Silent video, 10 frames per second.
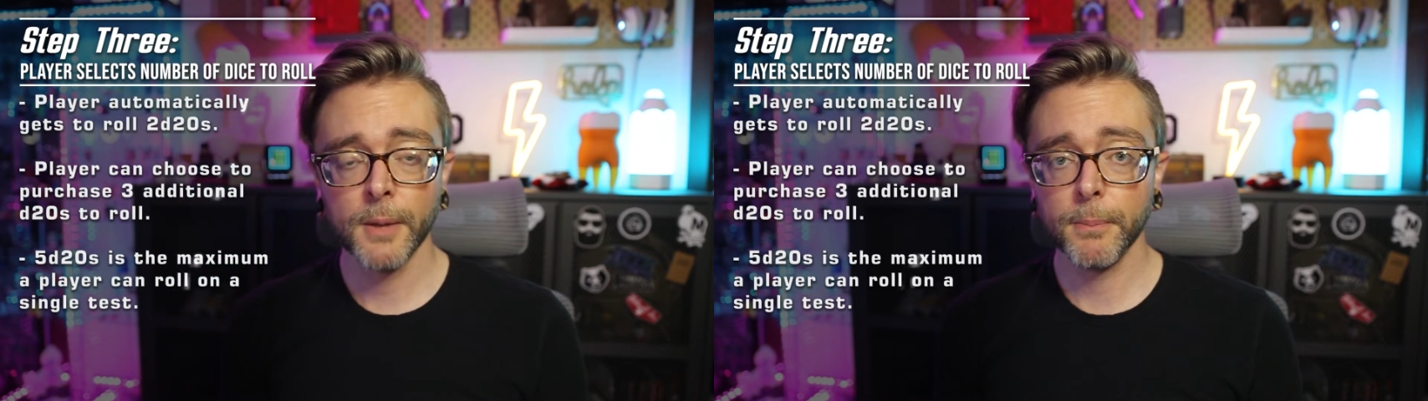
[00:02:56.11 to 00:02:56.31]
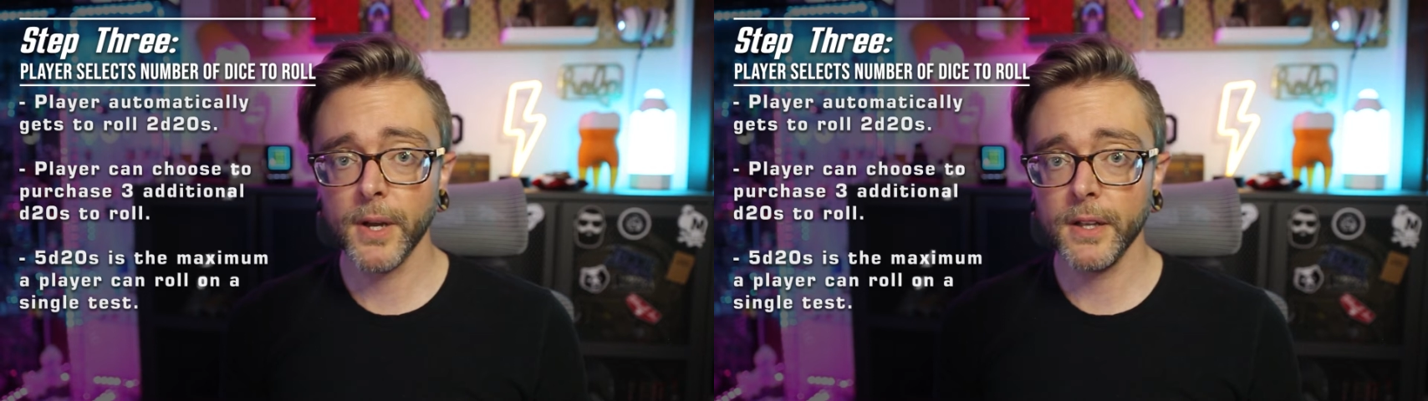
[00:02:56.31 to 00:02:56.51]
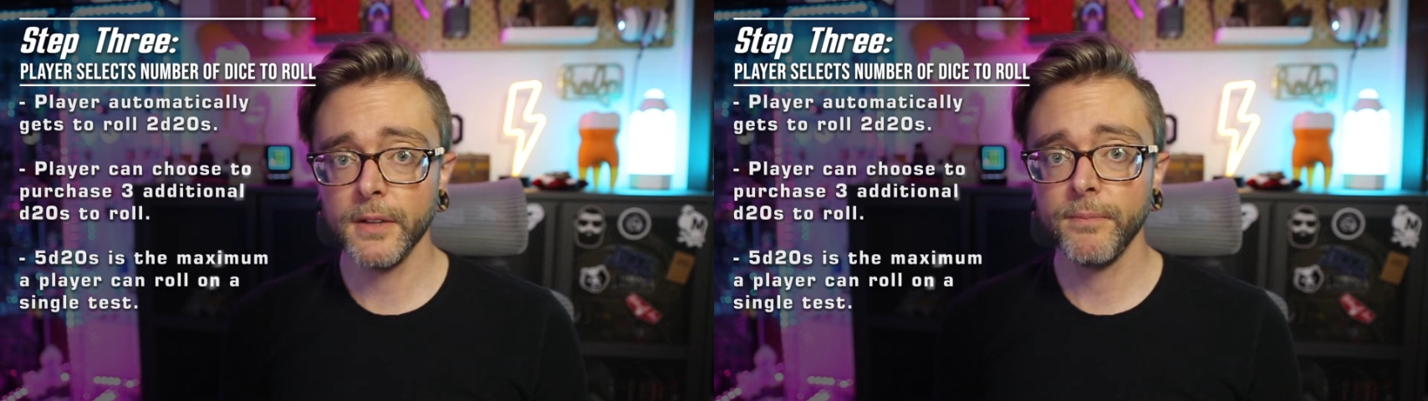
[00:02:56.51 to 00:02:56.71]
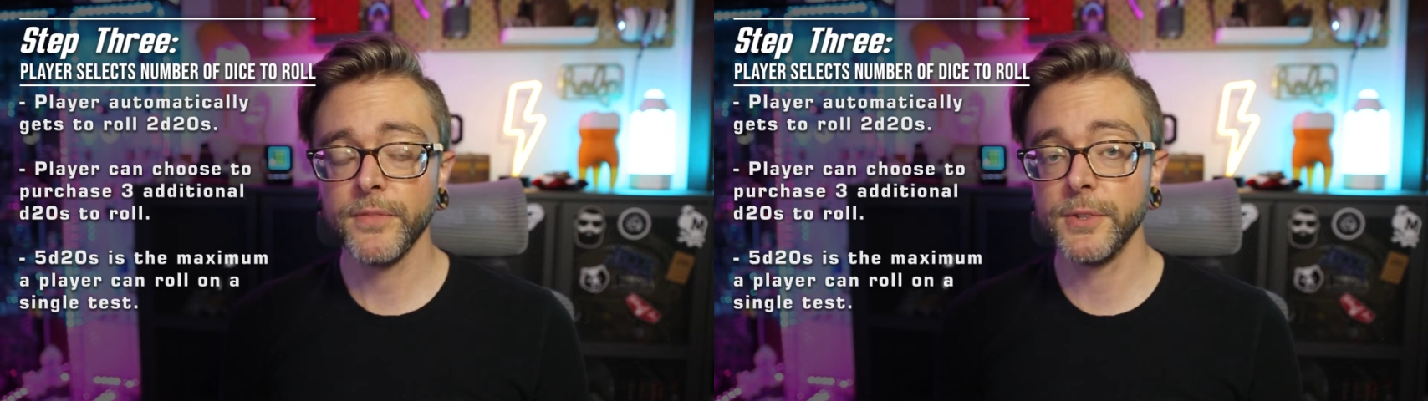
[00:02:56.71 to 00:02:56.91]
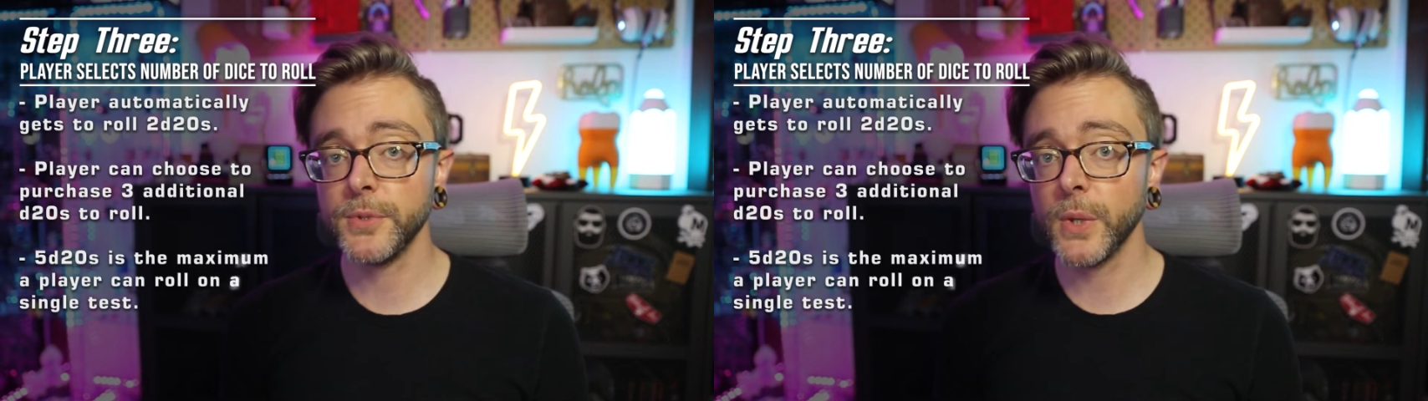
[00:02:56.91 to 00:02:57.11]
but
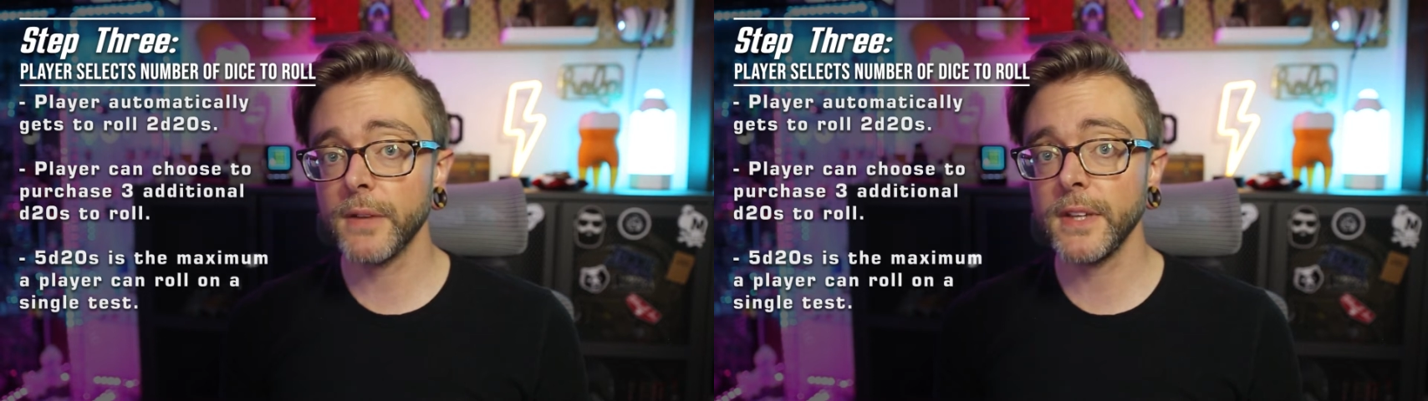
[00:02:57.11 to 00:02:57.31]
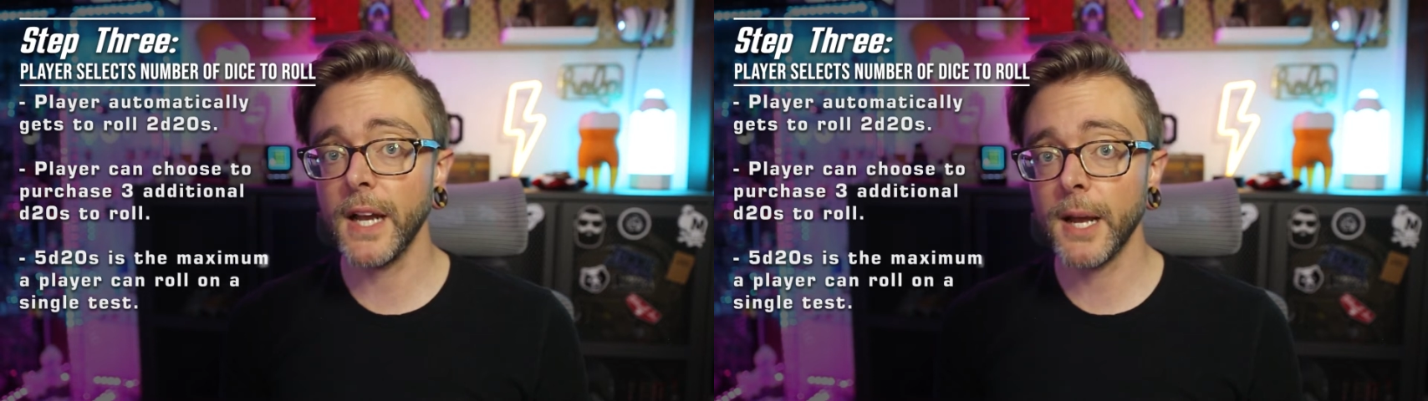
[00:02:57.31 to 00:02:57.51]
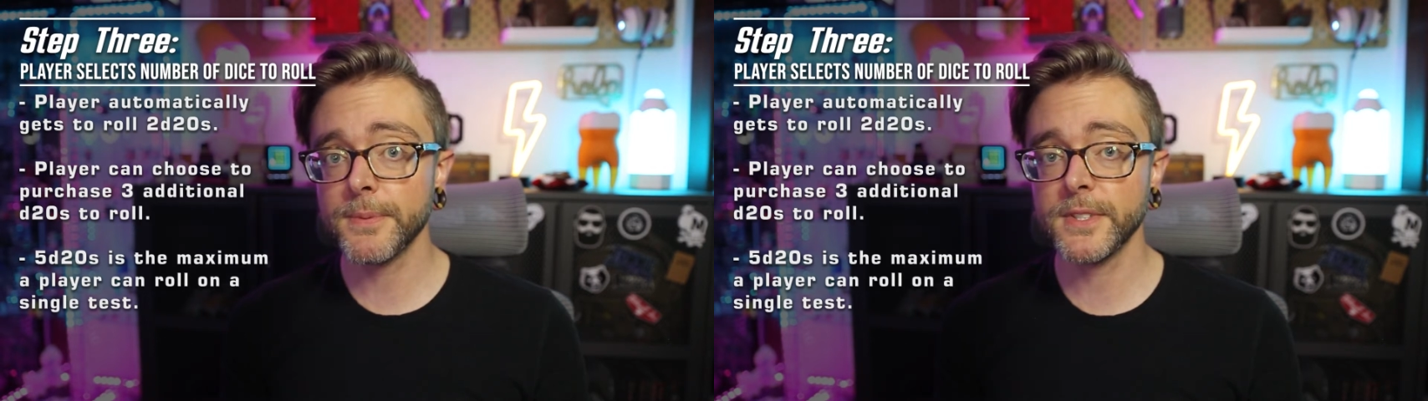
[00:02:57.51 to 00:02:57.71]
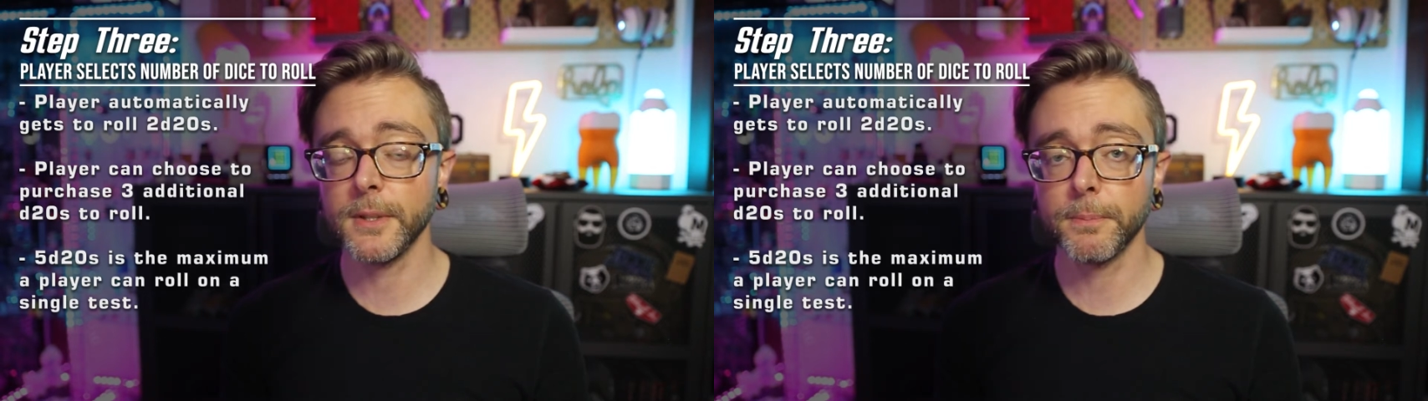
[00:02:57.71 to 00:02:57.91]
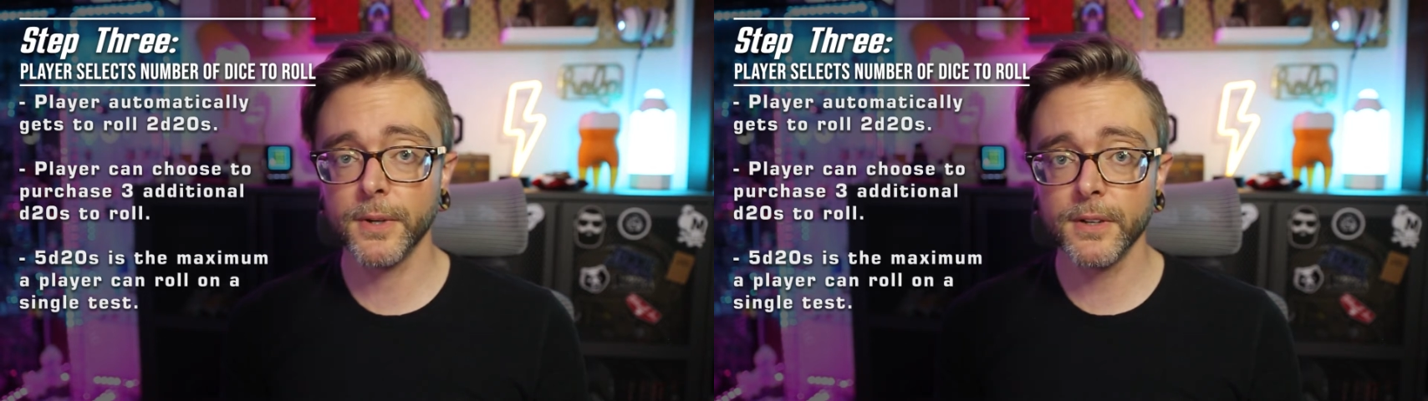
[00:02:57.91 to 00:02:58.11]
you do have the option
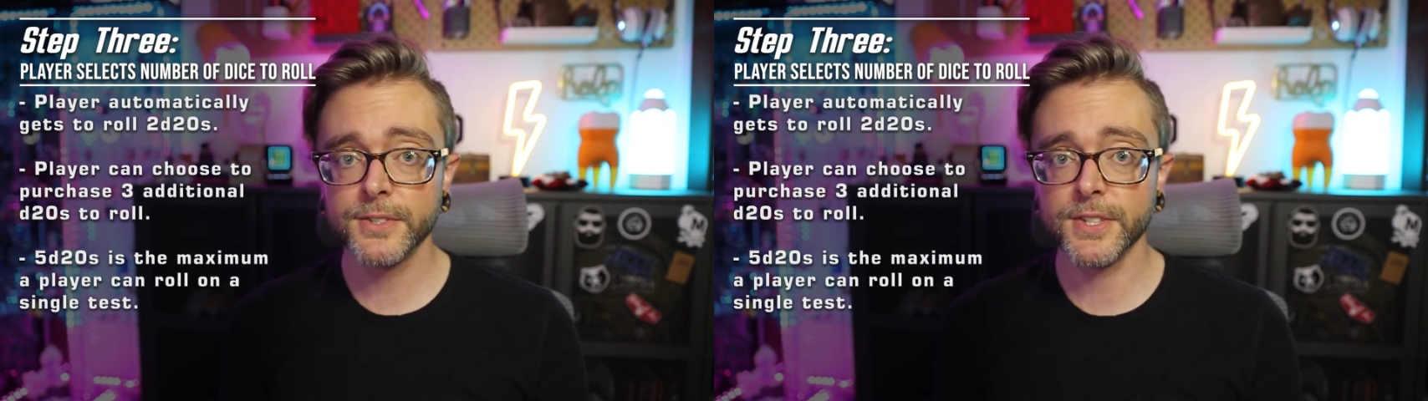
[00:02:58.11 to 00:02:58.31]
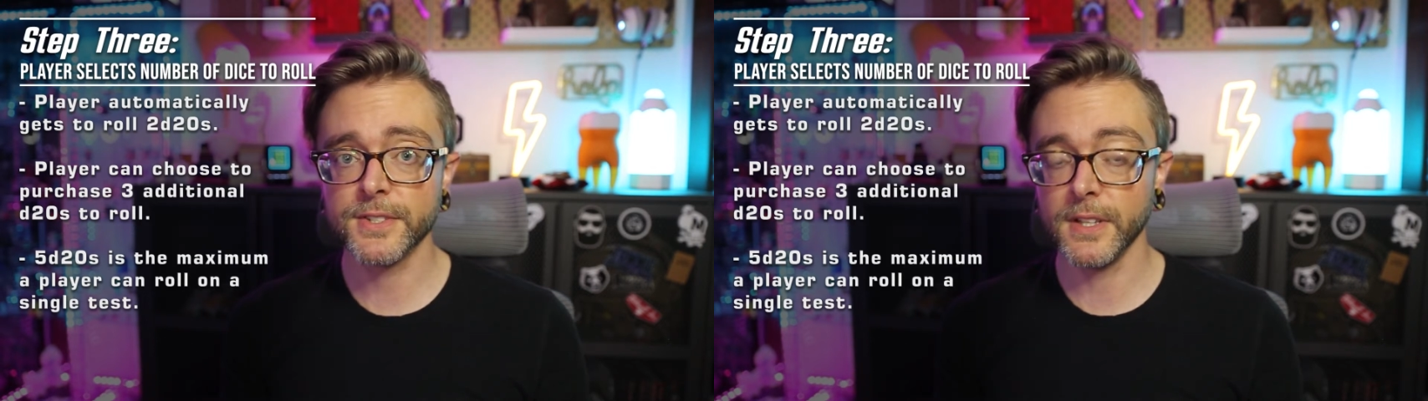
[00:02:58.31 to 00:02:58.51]
to purchase